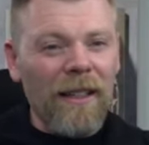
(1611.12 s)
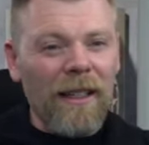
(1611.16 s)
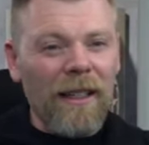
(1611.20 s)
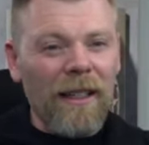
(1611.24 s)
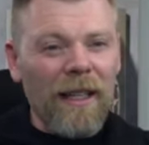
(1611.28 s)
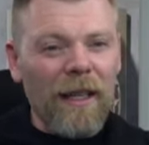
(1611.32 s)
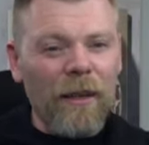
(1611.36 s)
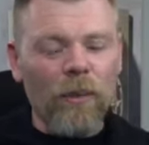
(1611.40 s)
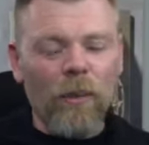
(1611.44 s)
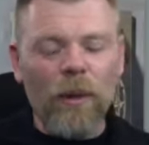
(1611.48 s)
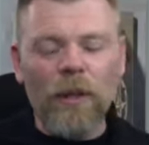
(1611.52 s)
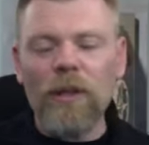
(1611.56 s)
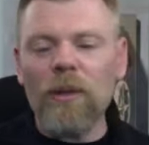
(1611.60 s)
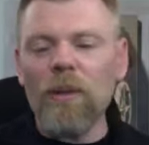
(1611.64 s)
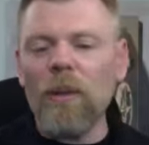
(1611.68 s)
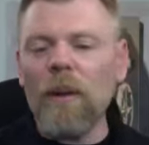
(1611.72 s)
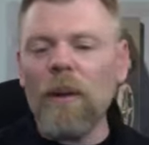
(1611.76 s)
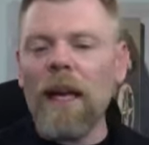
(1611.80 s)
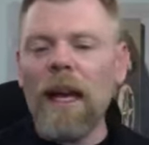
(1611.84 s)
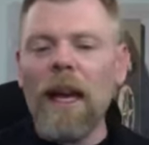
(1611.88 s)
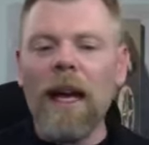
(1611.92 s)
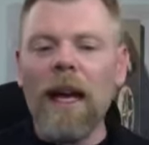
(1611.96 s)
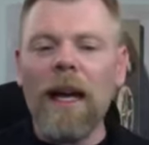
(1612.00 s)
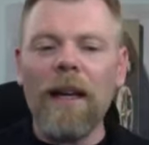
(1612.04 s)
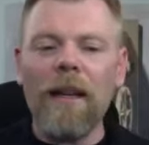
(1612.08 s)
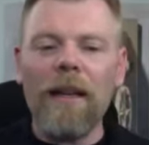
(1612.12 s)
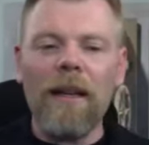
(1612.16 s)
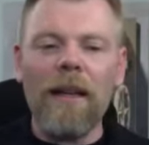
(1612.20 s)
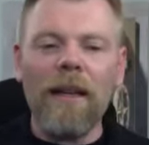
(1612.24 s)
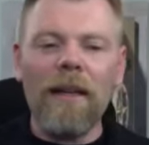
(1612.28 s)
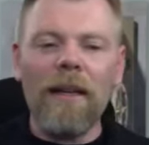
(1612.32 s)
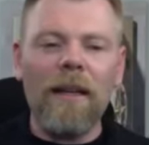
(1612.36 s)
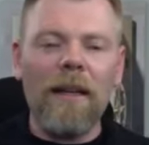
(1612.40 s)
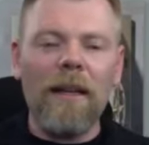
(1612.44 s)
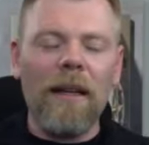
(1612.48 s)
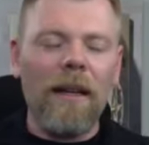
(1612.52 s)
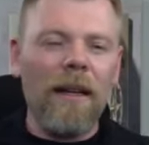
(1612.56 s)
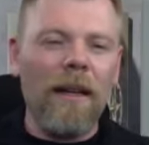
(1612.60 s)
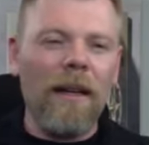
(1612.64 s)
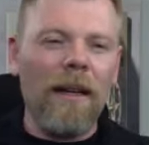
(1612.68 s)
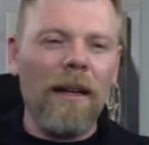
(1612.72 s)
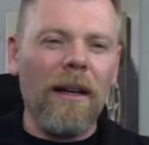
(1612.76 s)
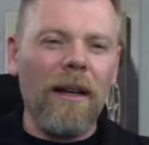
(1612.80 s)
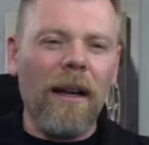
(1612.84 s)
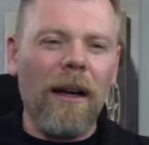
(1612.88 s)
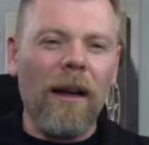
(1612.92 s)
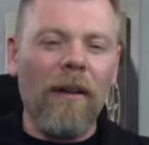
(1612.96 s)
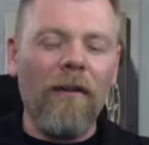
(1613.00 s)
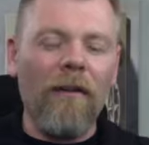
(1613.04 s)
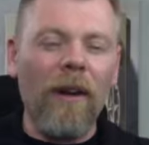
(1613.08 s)
And once we added
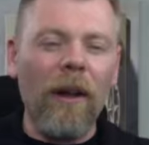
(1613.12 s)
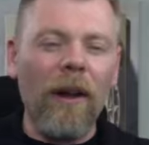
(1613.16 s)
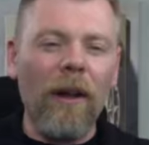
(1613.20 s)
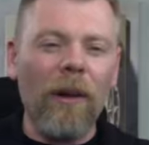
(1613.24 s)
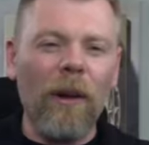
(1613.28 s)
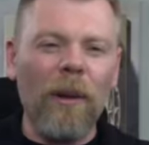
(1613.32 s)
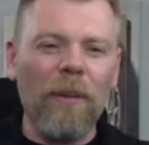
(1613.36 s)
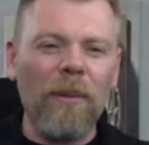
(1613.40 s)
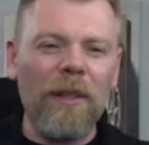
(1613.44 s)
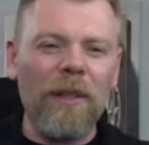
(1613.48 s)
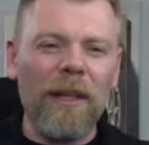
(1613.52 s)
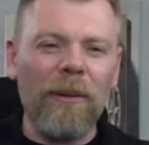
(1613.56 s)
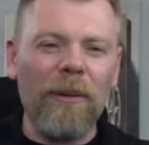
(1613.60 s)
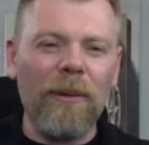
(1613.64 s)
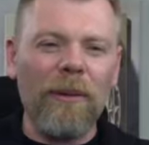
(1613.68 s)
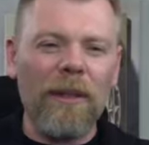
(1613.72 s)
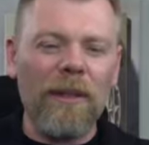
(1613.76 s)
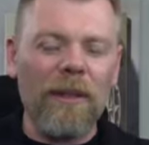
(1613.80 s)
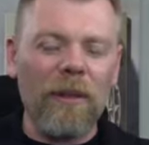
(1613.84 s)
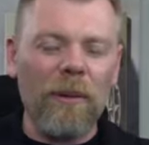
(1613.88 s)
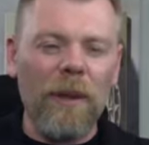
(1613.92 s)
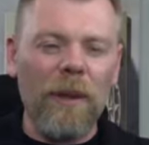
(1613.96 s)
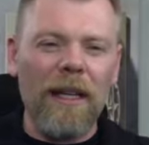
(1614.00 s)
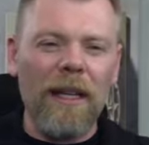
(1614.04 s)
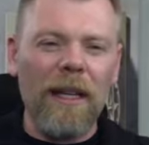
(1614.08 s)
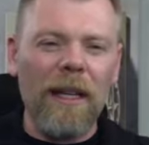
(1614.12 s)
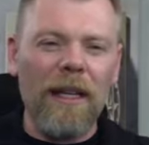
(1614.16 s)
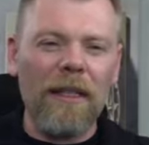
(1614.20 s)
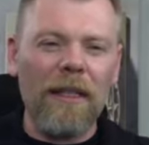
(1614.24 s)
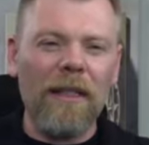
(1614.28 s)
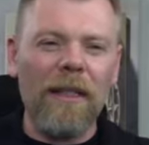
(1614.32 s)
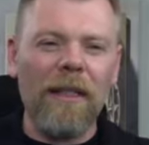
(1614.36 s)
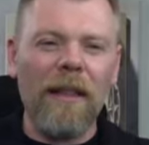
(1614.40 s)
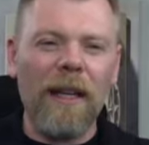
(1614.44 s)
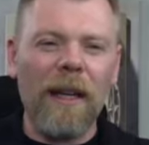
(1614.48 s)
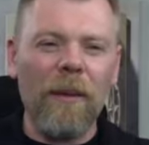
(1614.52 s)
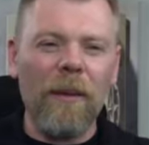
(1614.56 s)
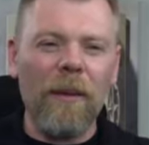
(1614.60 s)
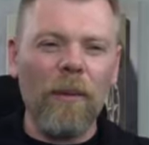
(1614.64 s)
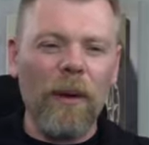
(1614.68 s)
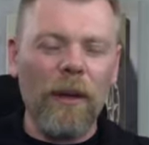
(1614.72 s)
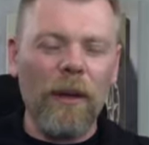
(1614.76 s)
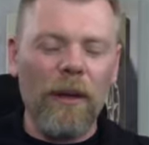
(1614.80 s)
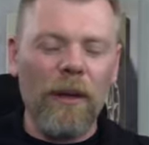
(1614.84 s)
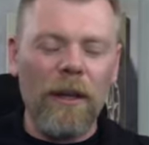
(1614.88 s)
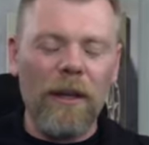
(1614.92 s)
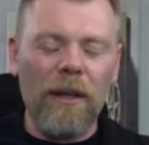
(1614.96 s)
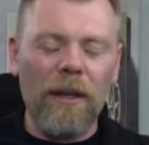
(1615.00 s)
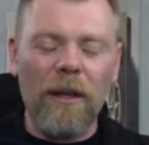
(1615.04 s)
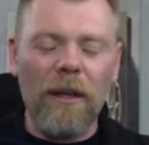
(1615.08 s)
a follow-up sequence, we connected them
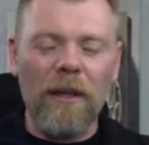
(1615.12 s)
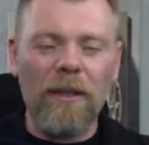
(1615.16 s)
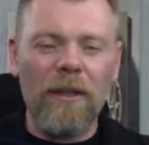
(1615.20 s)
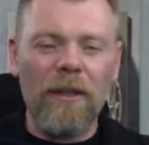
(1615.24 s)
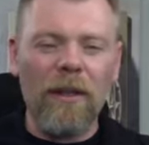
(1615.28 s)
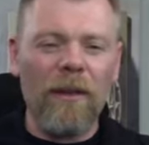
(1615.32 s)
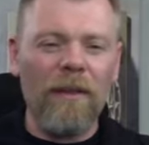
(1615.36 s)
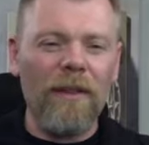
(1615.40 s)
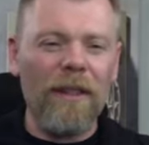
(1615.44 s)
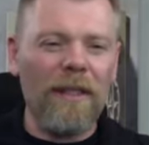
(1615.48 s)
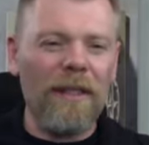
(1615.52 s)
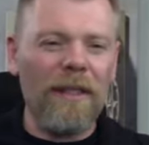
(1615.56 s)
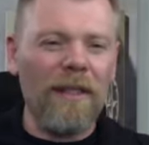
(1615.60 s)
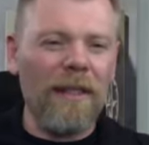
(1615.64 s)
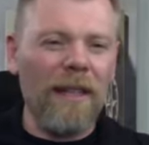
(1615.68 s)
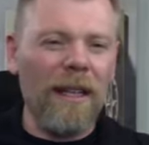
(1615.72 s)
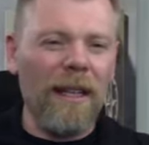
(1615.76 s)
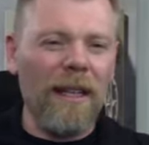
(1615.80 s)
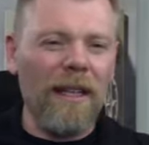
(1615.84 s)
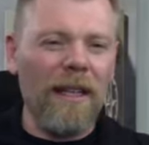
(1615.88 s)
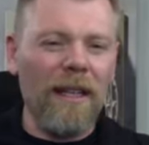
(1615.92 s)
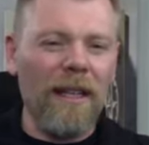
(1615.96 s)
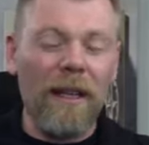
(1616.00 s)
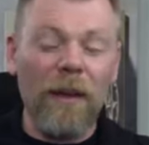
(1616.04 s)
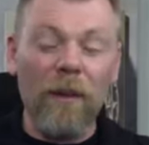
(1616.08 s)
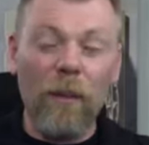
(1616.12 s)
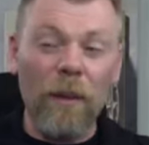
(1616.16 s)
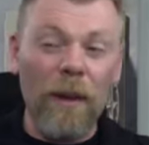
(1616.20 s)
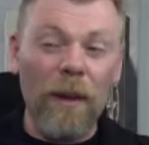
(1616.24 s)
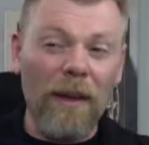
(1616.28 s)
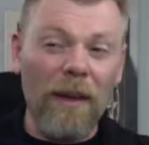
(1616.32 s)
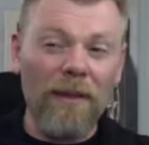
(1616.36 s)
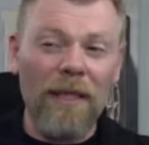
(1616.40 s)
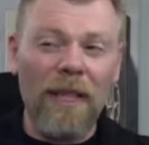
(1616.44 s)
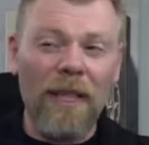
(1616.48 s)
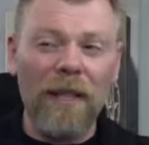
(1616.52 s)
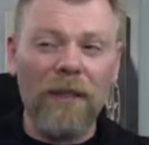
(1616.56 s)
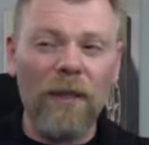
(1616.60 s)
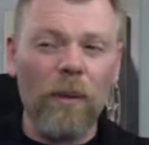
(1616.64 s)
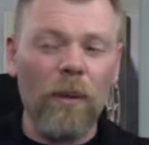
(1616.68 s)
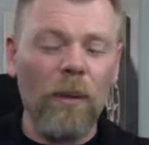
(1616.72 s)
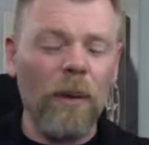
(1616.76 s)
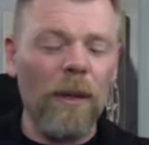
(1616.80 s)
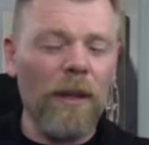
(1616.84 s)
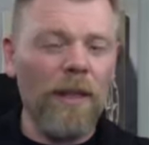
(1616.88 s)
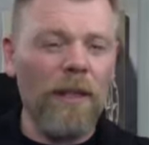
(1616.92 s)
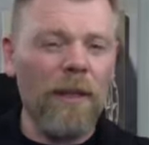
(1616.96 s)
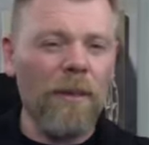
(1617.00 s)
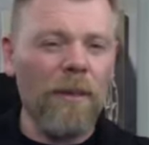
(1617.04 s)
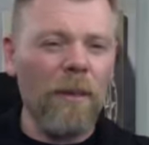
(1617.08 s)
with a service like we have Schedule
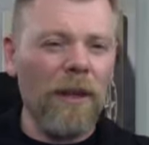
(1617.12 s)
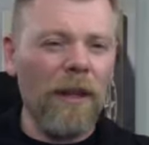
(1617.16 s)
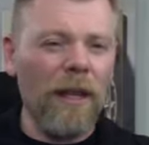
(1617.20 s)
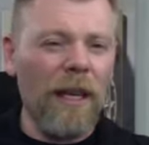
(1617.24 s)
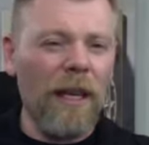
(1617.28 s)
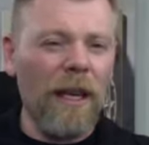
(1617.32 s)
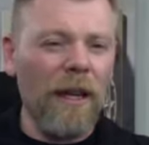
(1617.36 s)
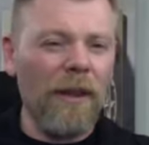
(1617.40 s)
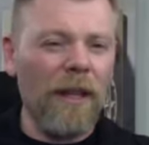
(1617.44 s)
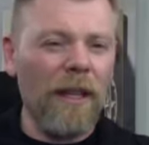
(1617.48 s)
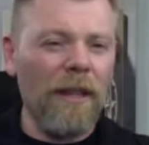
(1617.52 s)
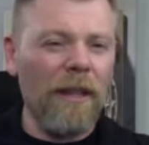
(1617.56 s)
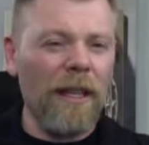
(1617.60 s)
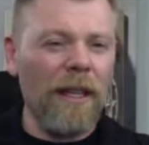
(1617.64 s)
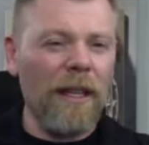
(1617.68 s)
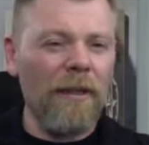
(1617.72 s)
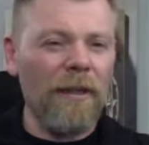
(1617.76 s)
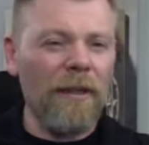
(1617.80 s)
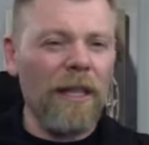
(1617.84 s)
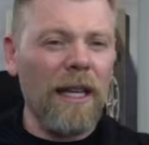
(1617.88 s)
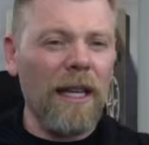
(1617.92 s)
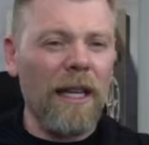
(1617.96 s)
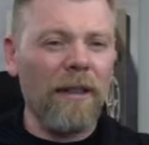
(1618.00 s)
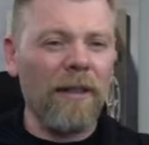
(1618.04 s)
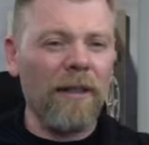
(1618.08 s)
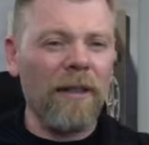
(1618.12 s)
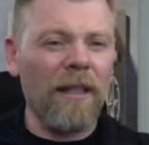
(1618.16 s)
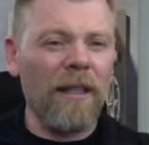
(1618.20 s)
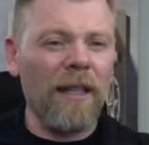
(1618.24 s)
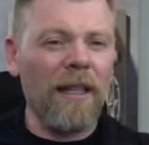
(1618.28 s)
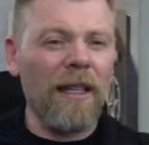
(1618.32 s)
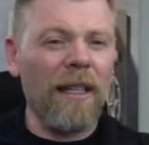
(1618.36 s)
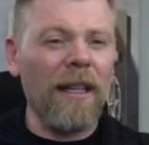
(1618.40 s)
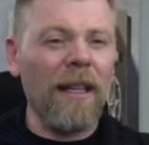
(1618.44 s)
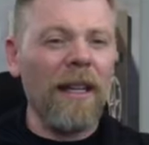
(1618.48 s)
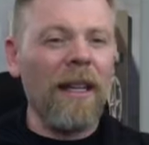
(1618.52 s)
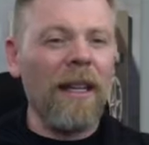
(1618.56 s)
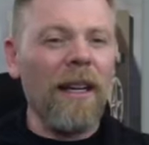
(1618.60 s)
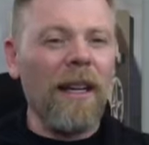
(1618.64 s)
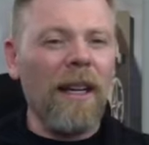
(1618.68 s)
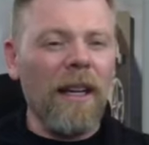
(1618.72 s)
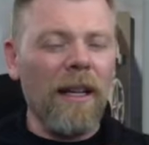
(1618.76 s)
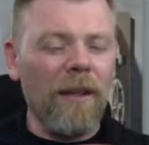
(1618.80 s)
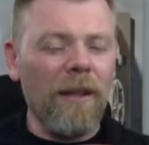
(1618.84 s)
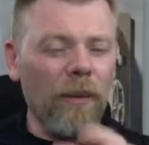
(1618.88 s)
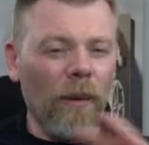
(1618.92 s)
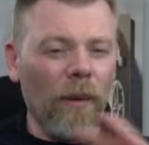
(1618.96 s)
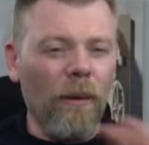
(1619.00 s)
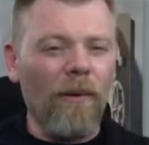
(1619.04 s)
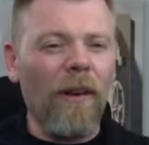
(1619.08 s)
Once, but I think they use Calendly,
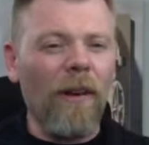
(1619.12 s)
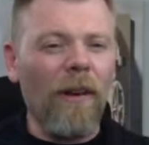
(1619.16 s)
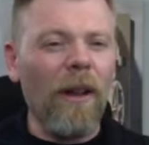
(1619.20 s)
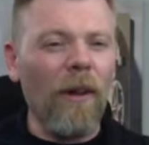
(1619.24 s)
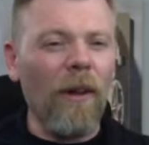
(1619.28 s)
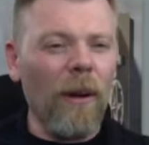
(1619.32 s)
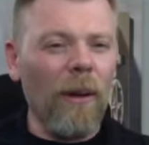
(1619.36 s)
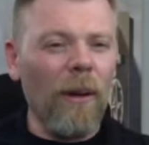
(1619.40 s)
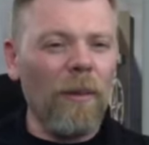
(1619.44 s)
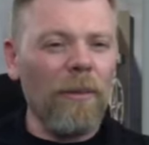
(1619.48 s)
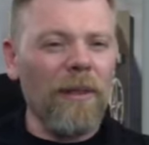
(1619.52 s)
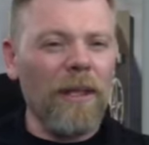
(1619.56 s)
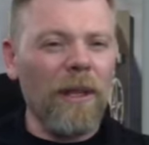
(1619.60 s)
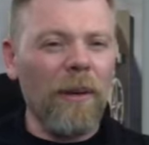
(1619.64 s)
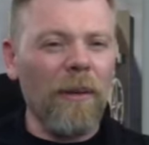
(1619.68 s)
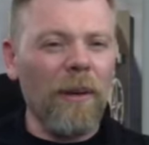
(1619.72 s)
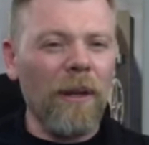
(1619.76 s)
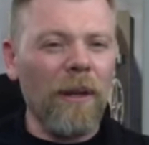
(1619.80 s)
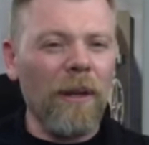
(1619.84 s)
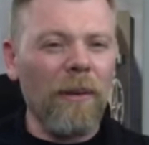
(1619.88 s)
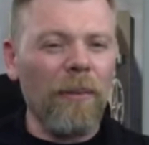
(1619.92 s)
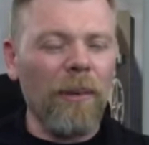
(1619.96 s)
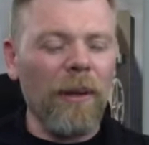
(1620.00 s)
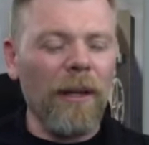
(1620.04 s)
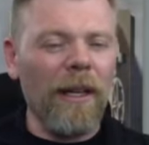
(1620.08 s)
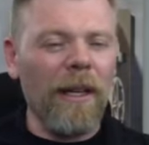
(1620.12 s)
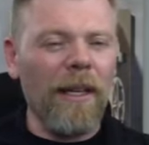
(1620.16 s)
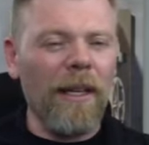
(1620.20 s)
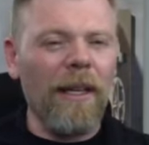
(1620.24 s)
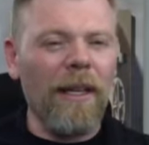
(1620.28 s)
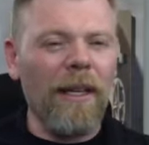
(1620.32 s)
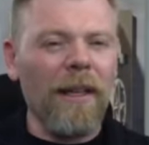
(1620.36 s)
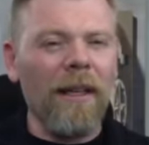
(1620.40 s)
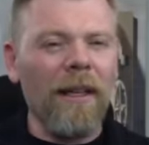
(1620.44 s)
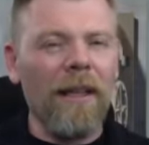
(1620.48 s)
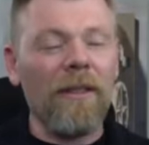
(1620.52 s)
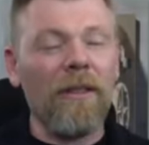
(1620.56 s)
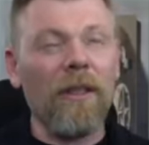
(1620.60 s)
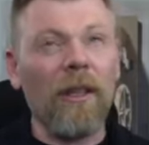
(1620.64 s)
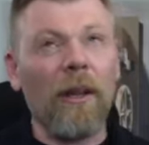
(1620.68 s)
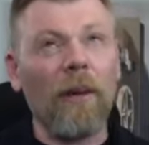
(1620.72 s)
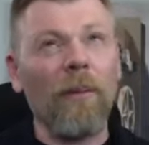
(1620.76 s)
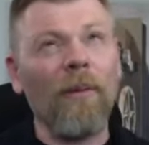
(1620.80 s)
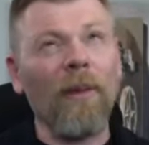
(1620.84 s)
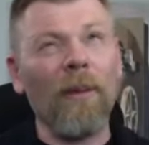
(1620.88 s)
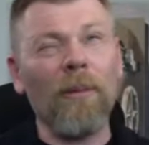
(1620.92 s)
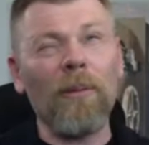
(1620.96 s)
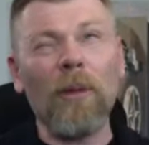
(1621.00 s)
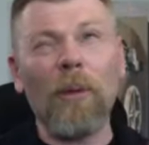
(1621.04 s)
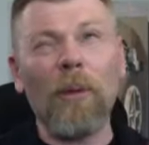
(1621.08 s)
and there were follow-ups that went in play, took them
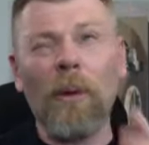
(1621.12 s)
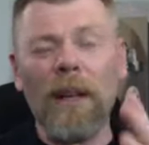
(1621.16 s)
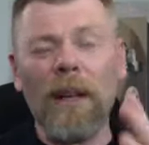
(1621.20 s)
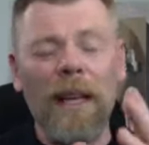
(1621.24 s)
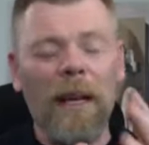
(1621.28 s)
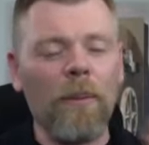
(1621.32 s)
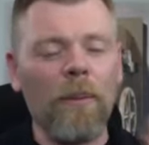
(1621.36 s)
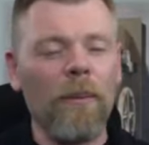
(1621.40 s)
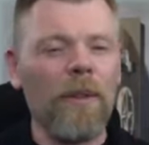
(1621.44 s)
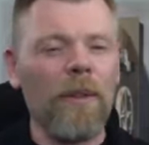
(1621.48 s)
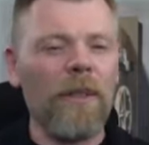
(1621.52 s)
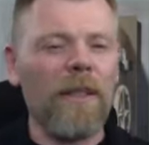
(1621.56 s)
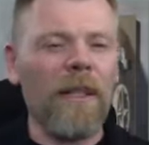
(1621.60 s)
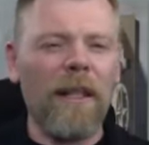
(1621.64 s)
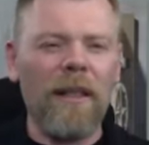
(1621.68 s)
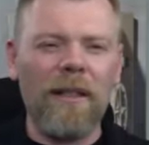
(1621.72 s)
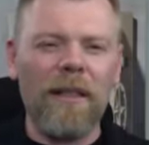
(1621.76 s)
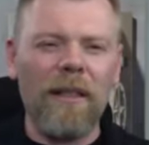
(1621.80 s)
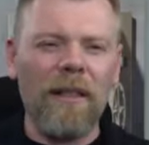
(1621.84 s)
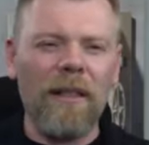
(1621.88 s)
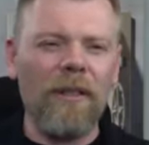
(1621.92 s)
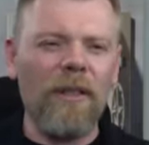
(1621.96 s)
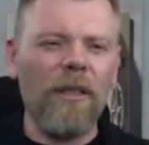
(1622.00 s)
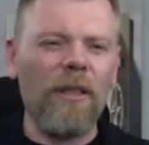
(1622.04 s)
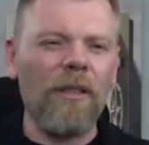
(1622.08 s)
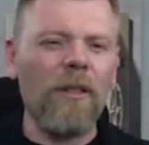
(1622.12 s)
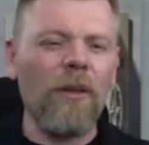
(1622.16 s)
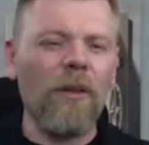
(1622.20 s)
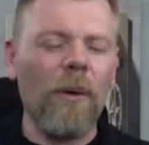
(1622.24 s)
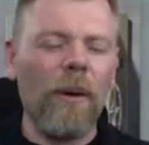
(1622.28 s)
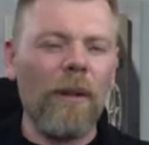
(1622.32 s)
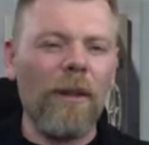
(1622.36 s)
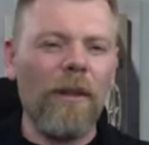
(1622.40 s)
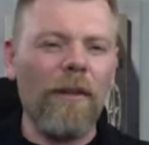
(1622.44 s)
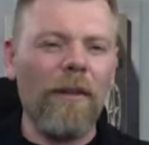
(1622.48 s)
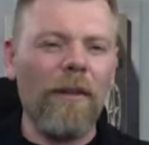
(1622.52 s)
from 28% to just north of